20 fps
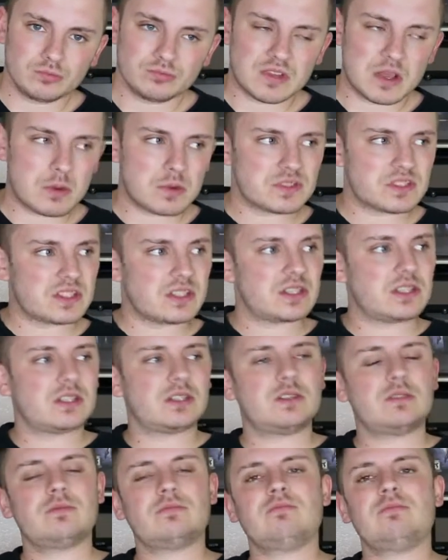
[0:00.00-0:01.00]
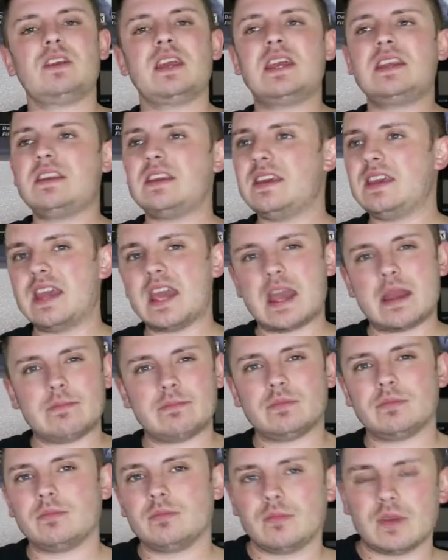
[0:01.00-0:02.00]
There was a indie
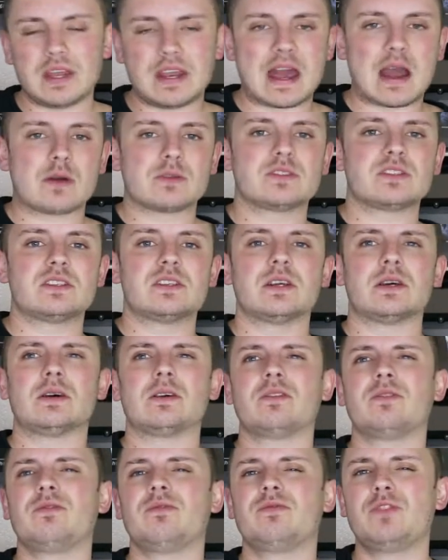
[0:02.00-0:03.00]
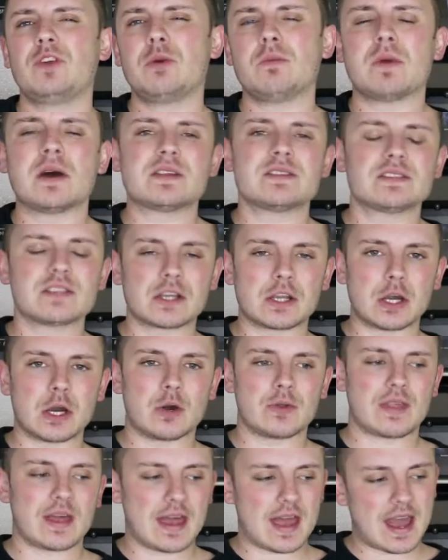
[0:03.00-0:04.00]
game announced a few months ago
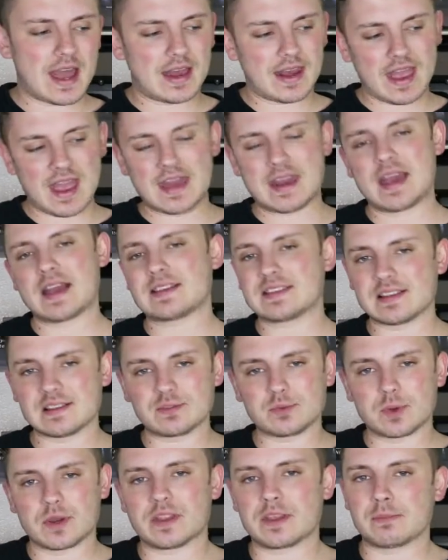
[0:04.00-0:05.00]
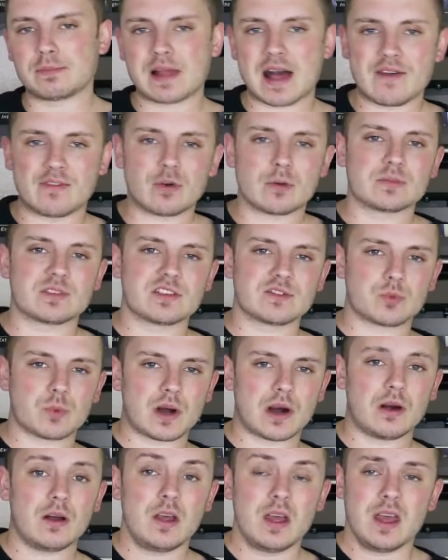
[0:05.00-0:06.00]
that had NX as one of the platforms as
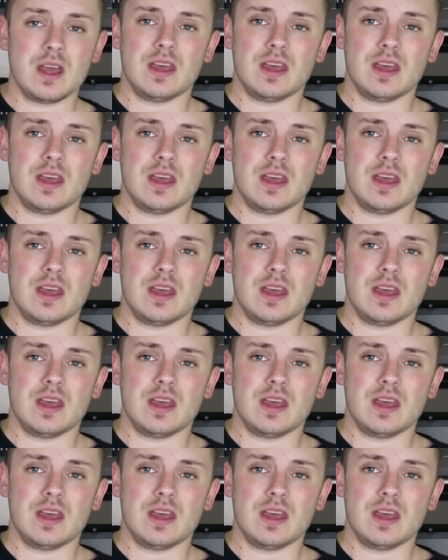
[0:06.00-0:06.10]
well.